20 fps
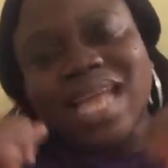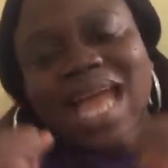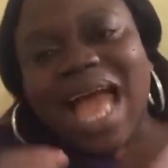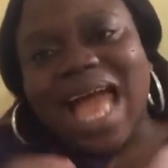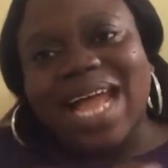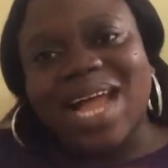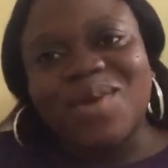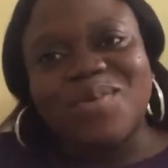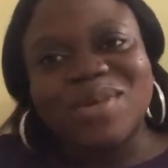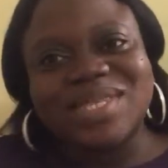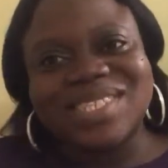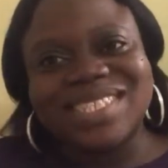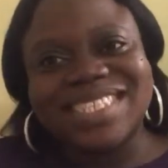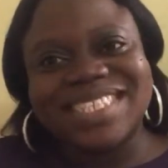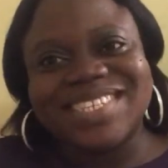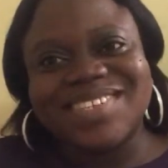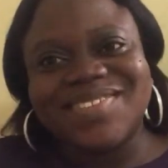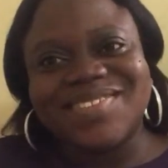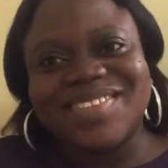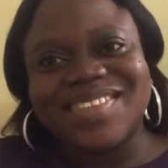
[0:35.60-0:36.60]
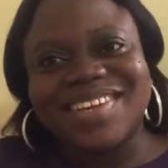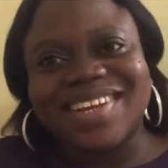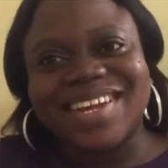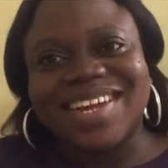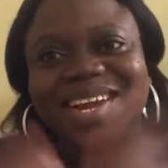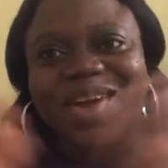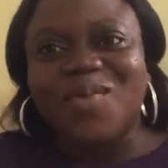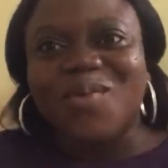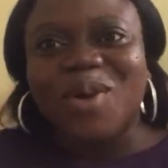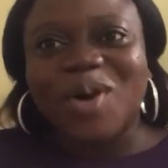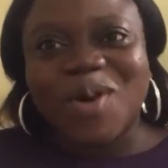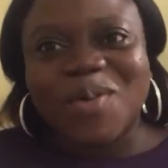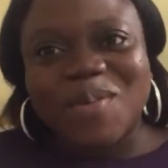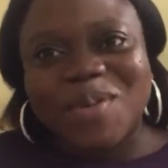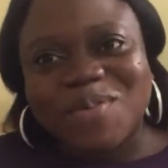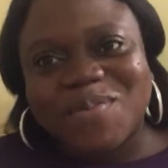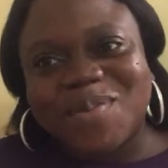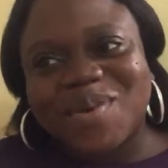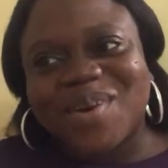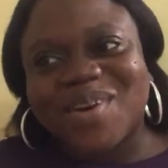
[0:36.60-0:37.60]
I can't wait to see you there. Welcome
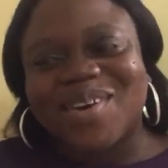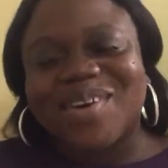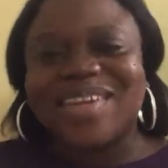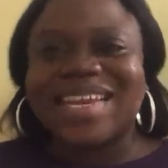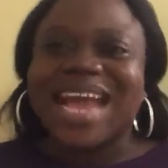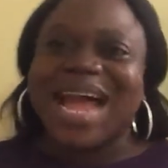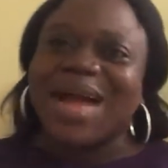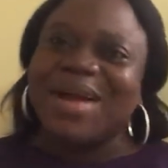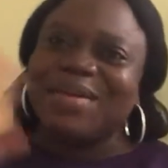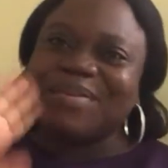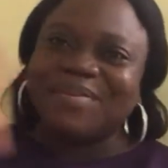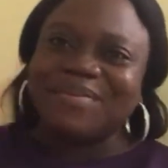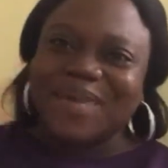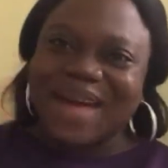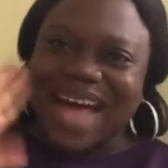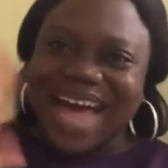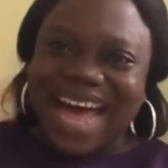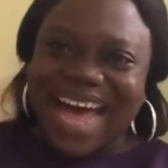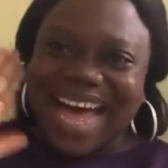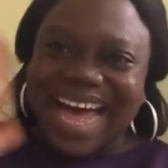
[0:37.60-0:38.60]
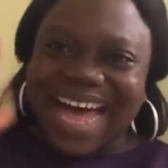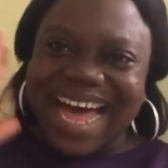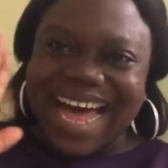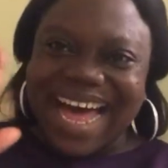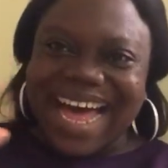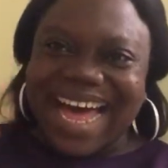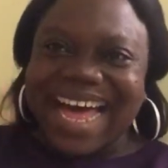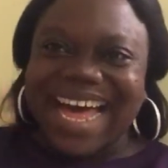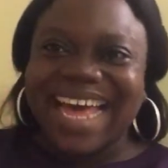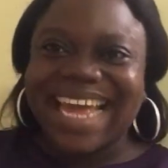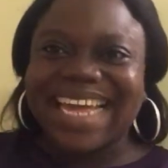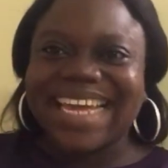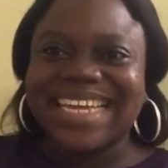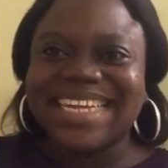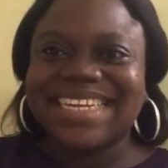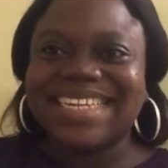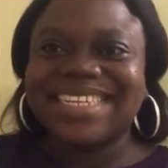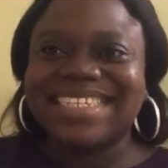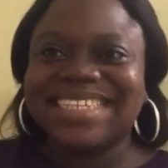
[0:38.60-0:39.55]
on board. Bye.